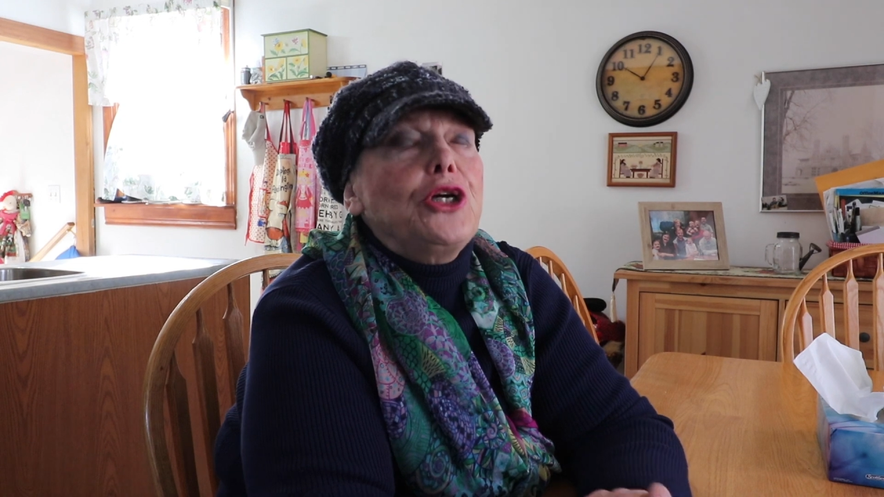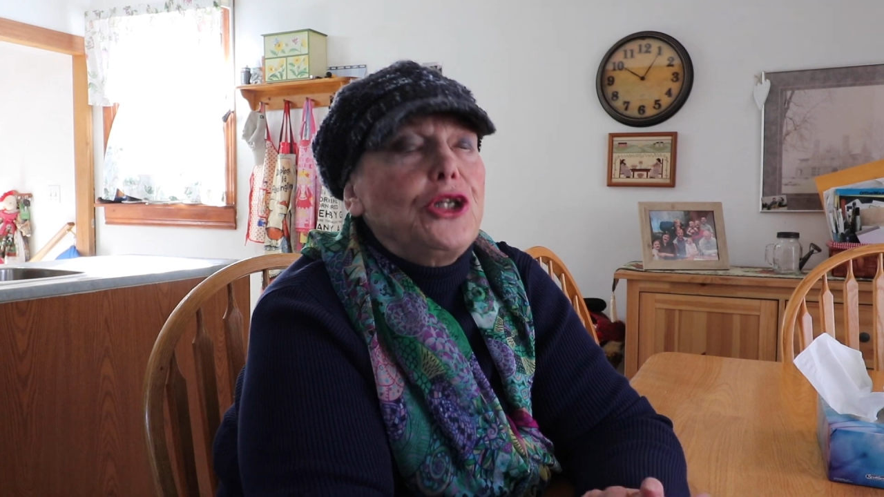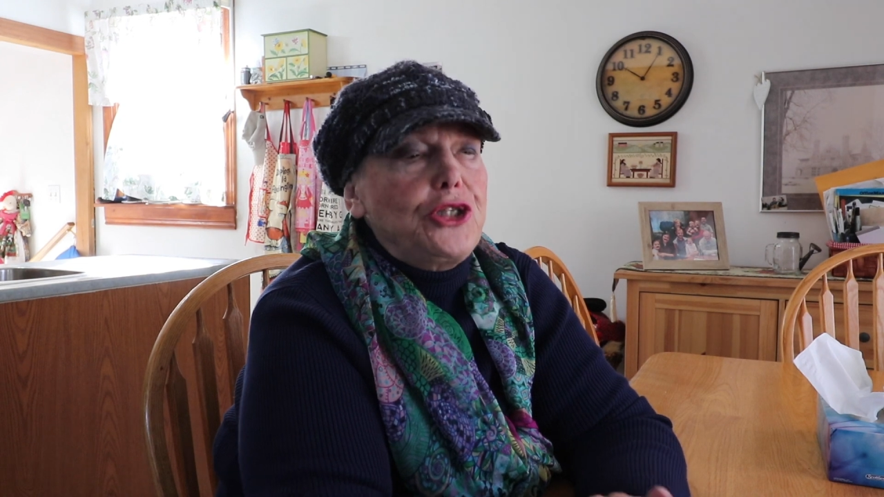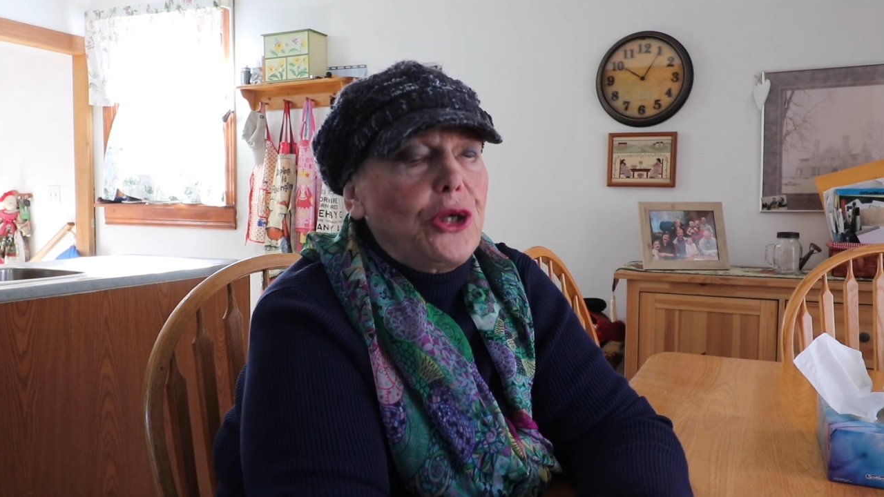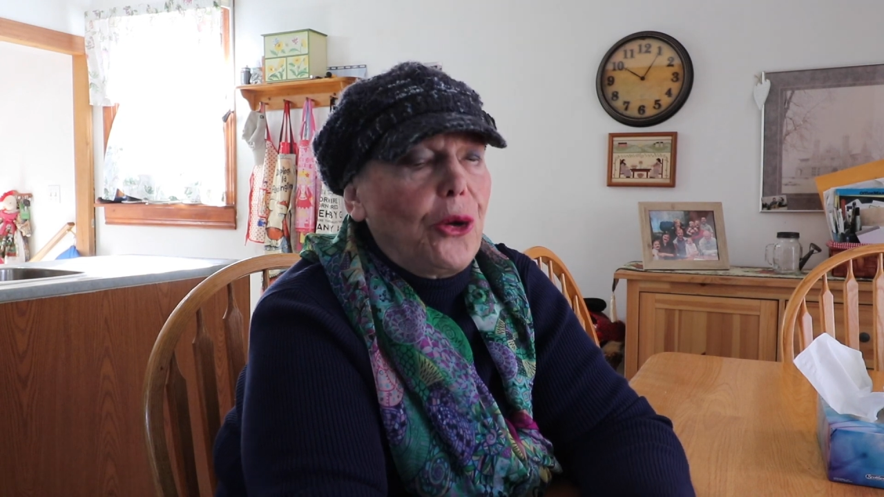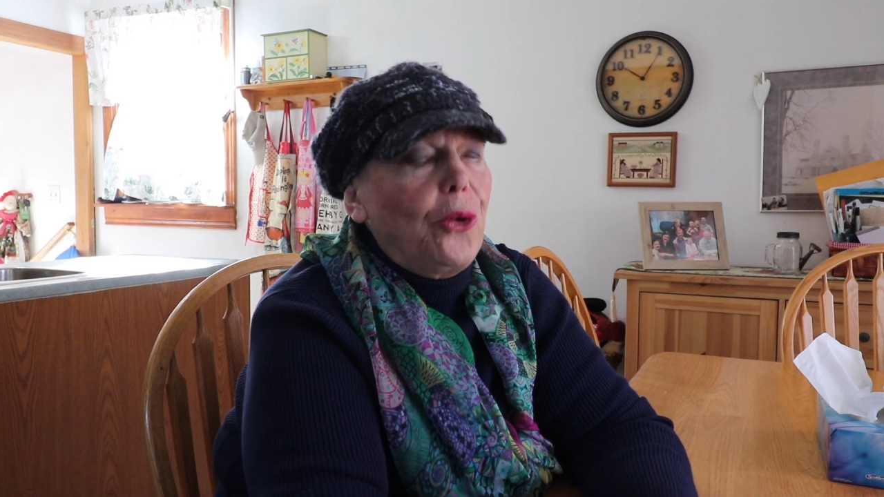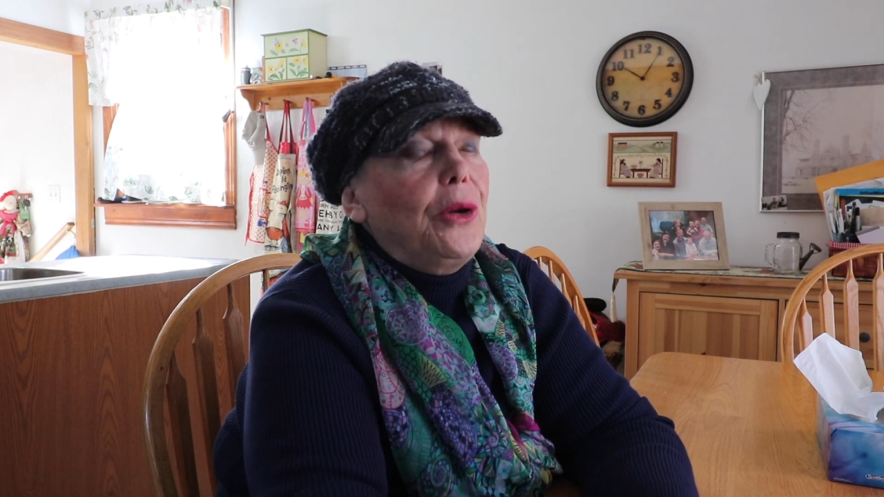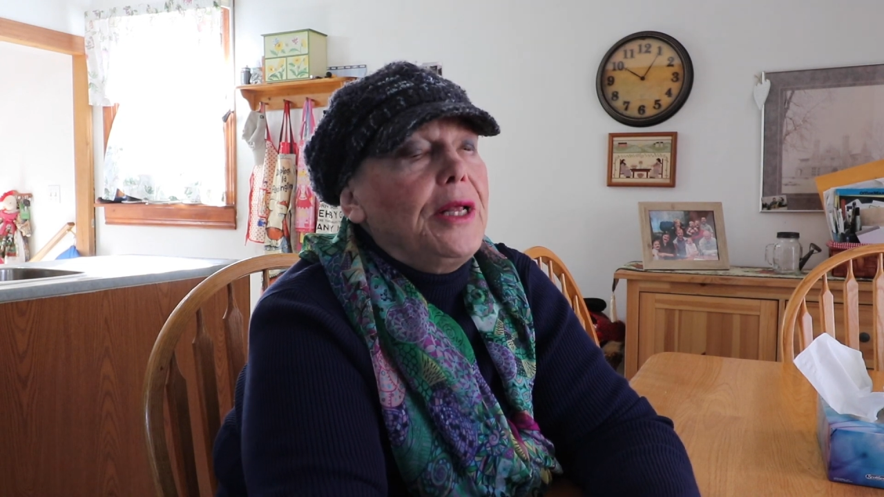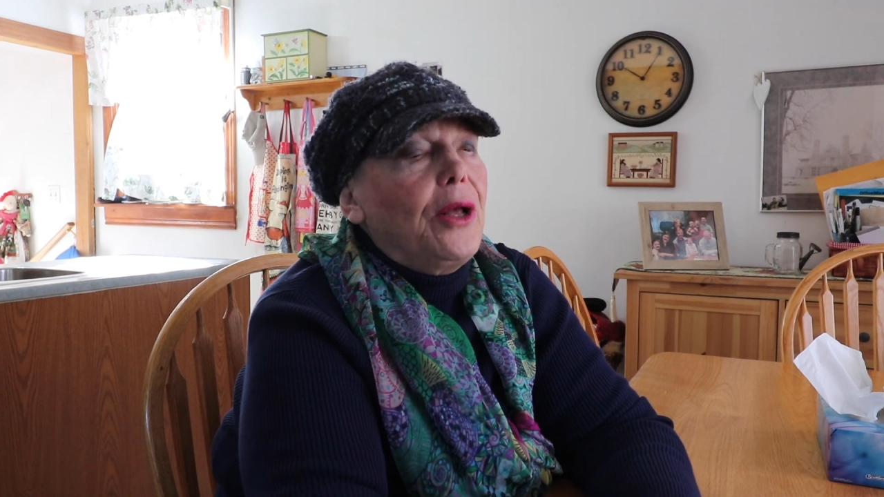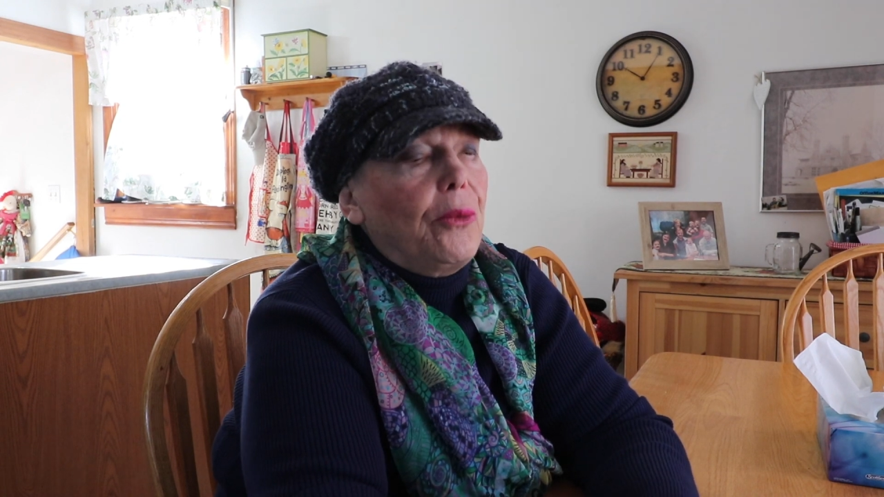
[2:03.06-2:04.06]
So
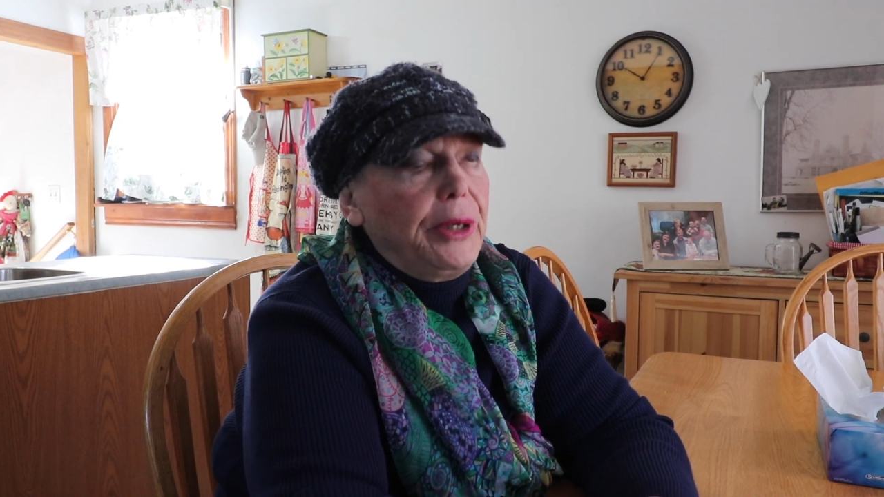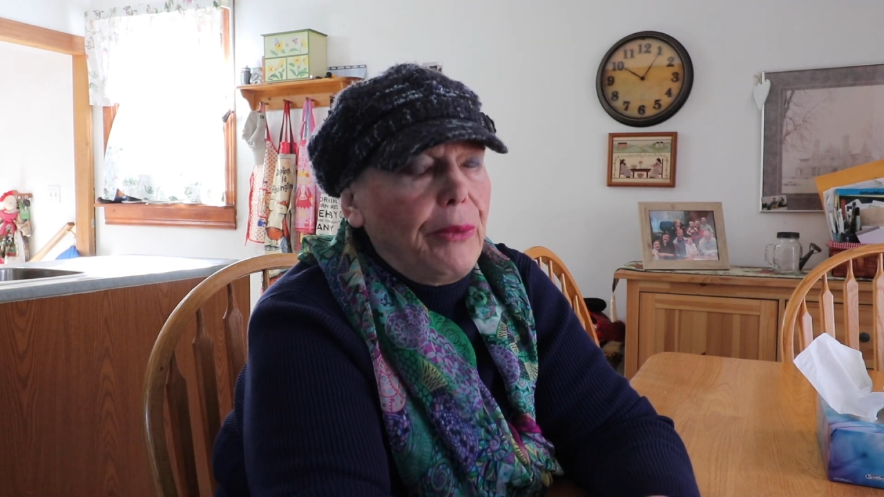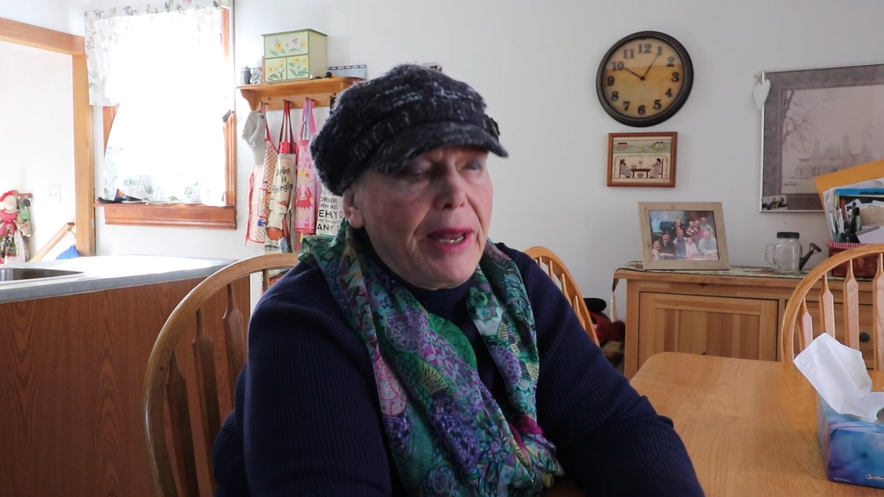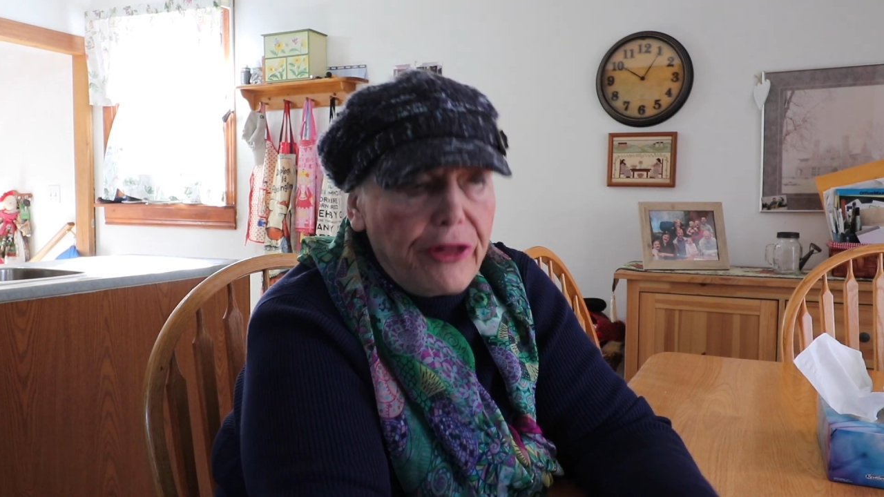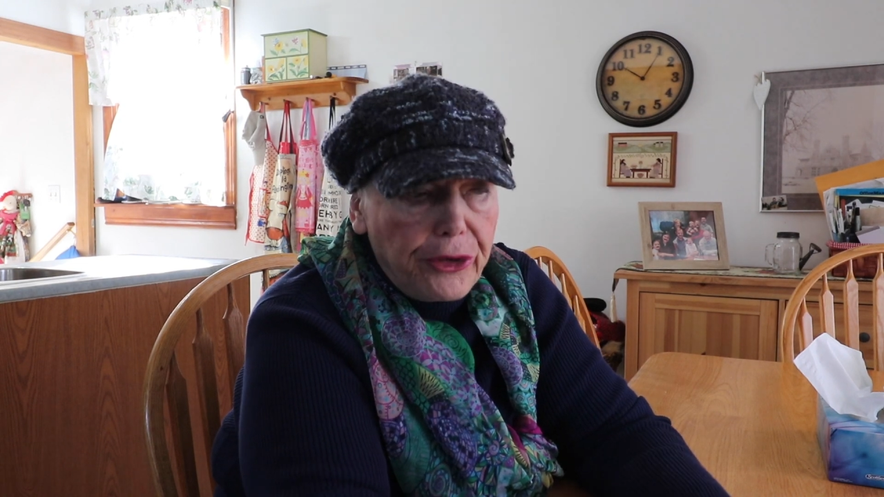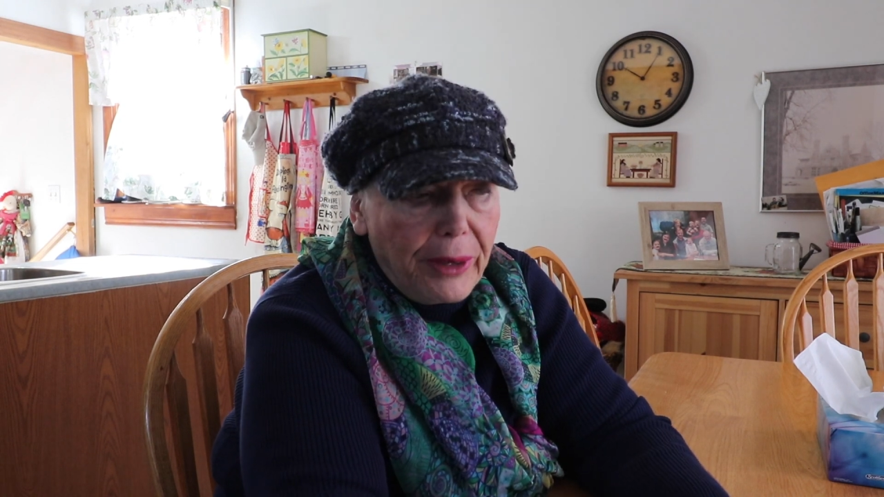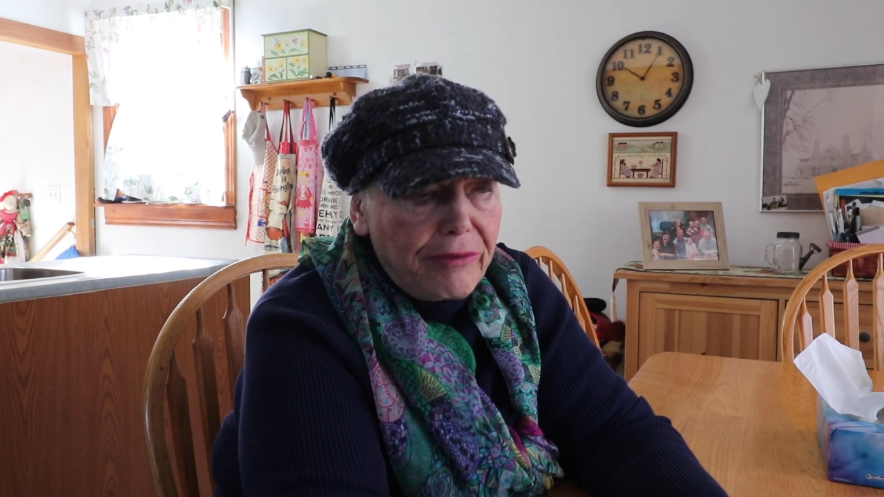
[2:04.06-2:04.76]
we went through